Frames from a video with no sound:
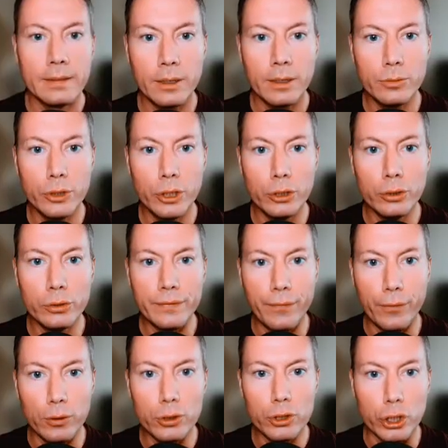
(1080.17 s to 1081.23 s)
news
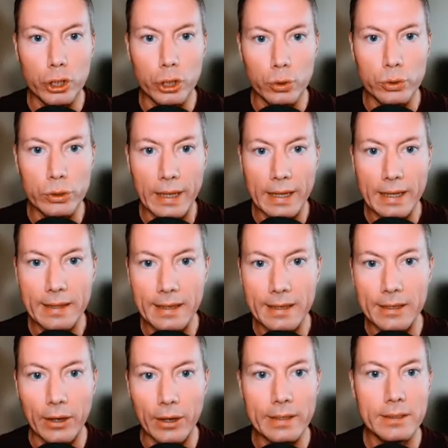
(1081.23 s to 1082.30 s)
for Tuesday, the
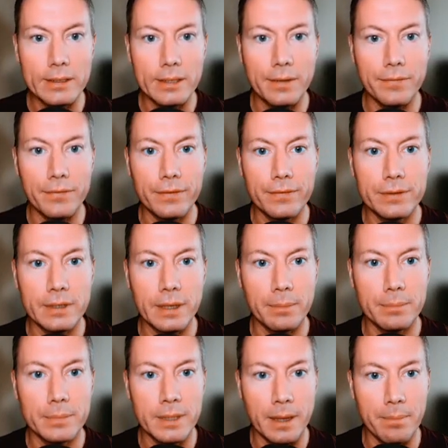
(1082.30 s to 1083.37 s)
19th of
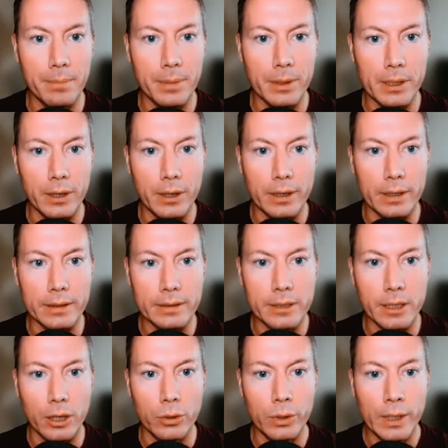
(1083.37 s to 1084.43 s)
September, guys.
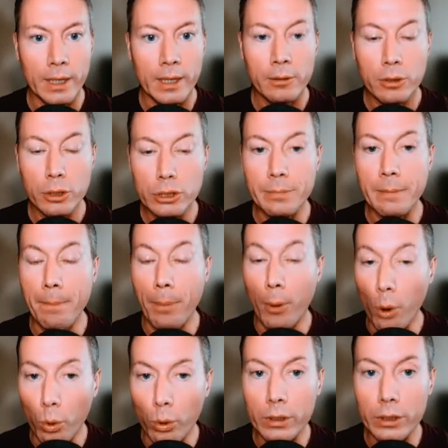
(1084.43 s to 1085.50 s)
So got some
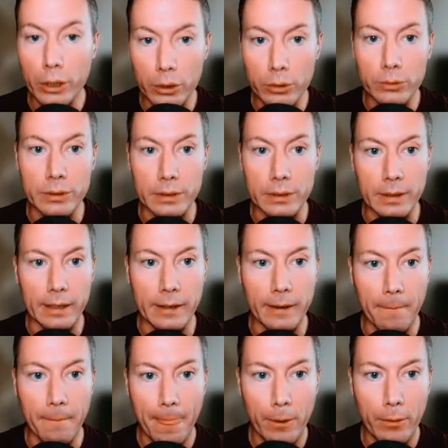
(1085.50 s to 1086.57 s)
important news today.
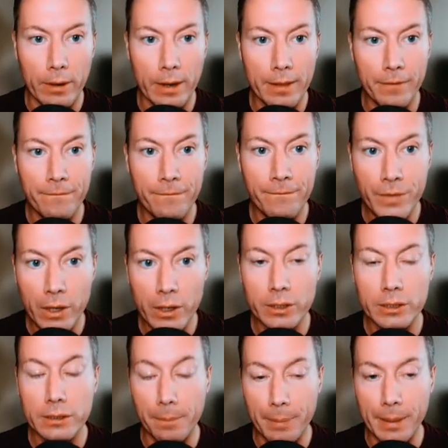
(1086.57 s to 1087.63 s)
All right, the
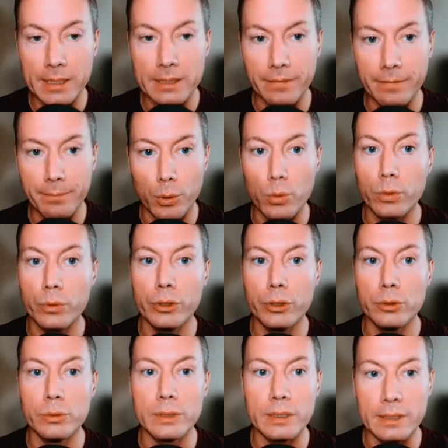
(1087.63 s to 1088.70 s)
first piece of important
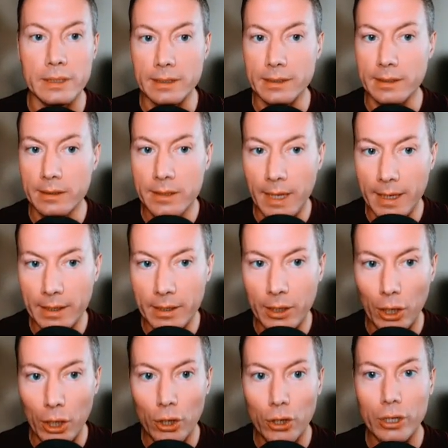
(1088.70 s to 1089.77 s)
news is this. At 10
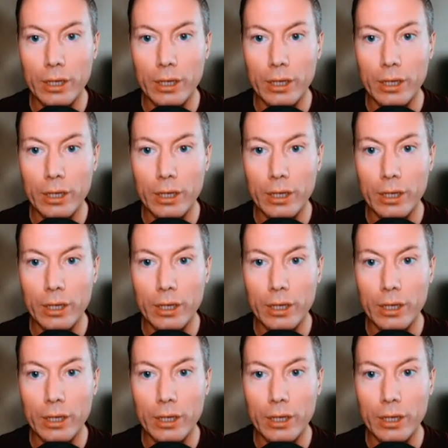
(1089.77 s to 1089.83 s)
o'clock,